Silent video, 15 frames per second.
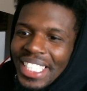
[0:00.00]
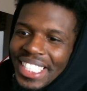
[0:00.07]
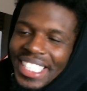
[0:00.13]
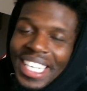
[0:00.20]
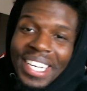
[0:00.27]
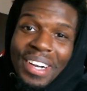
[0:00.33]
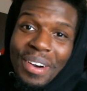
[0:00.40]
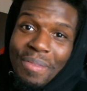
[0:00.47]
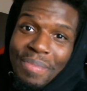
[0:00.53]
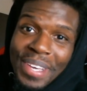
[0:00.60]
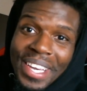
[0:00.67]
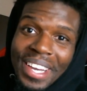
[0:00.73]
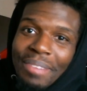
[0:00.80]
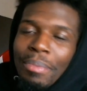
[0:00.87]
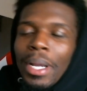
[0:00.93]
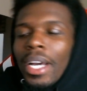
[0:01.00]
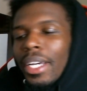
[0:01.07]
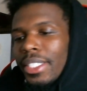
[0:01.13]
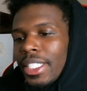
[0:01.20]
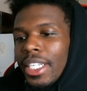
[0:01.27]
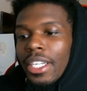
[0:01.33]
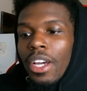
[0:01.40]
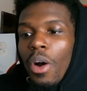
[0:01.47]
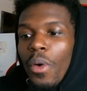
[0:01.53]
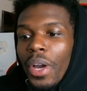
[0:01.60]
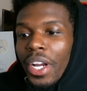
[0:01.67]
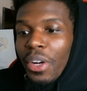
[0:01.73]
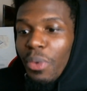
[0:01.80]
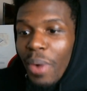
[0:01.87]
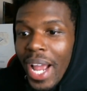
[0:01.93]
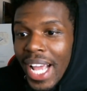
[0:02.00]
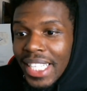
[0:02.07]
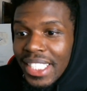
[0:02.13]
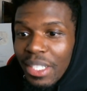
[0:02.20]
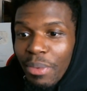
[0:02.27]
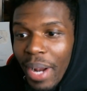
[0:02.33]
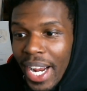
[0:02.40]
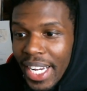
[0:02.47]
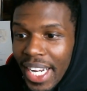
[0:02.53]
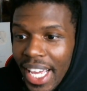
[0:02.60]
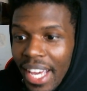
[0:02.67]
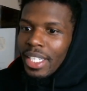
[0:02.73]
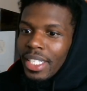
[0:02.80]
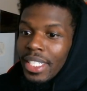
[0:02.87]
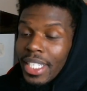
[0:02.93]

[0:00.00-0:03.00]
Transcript: She gonna be, bruh, she going crazy right now.